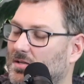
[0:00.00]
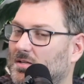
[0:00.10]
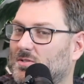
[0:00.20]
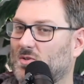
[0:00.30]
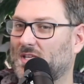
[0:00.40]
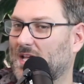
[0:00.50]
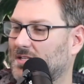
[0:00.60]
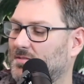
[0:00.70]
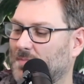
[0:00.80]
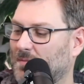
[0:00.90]
So
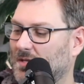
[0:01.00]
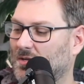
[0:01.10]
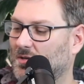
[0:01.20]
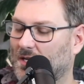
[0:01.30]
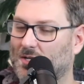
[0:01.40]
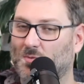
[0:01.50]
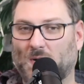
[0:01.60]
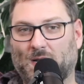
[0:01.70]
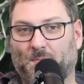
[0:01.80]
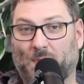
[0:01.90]
yes, maybe you're not going to
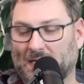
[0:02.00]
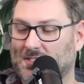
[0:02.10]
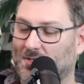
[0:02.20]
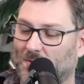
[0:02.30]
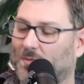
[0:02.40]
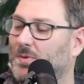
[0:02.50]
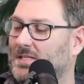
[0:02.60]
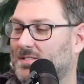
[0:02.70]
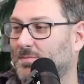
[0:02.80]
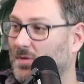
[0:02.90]
ride a bicycle with
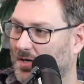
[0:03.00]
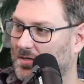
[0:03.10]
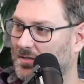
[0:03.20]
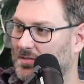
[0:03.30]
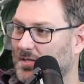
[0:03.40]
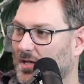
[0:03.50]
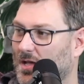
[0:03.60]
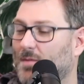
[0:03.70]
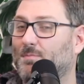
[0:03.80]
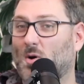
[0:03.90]
wings to Mars,
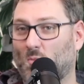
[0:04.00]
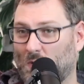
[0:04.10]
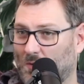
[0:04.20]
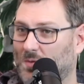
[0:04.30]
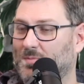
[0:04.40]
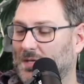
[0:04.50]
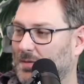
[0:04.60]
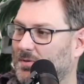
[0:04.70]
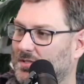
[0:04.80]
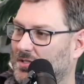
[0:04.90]
but will we be
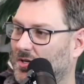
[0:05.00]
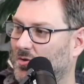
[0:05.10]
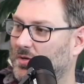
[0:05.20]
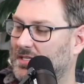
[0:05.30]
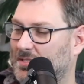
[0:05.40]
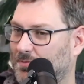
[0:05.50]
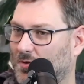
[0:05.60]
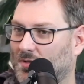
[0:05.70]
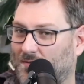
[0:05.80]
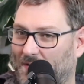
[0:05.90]
able to go
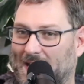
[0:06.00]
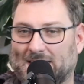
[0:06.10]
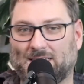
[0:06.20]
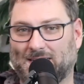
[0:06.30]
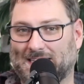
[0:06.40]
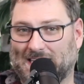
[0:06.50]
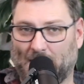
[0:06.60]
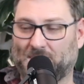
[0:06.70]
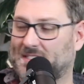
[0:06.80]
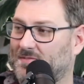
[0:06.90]
explore the vast
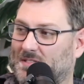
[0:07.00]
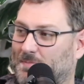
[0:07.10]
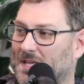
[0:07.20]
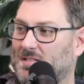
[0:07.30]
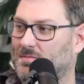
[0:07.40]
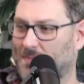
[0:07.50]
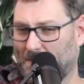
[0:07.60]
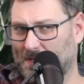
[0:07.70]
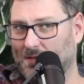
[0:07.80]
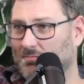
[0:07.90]
depths of space?
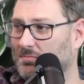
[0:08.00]
Maybe.